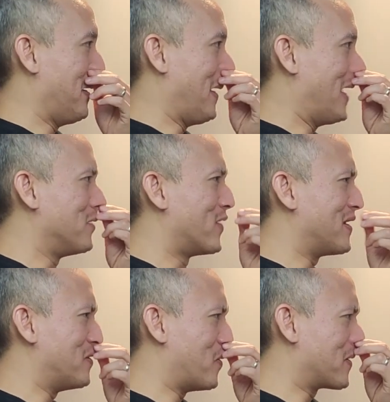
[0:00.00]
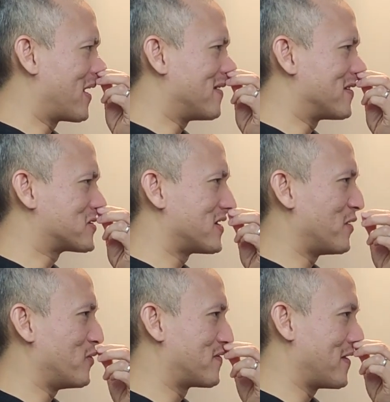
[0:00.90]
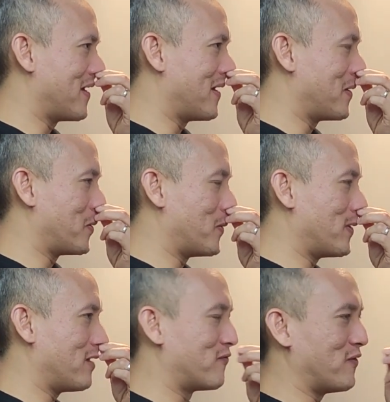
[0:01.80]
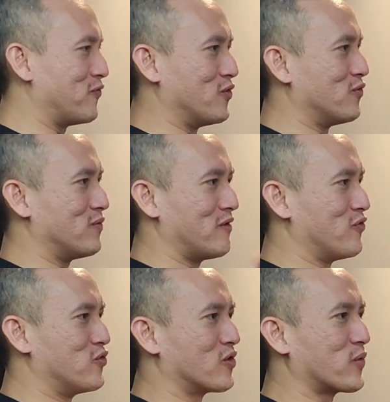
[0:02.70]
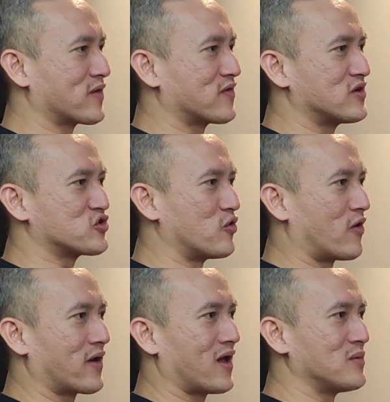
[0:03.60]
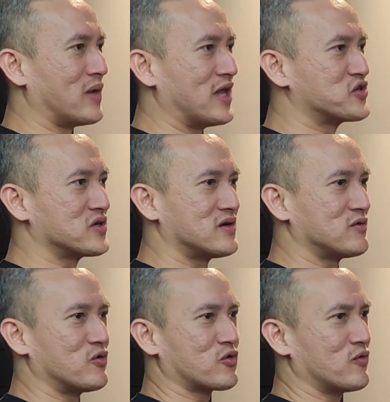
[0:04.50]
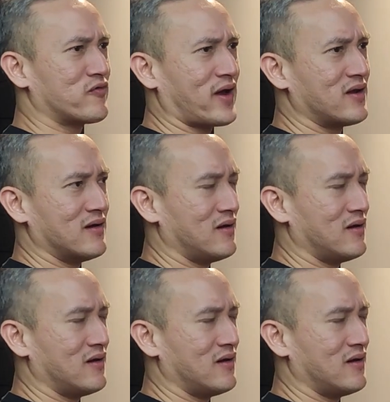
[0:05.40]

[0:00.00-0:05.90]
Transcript: Anyone in the organization, I would say, if you do a quick search, L'Oreal Malaysia, you'll find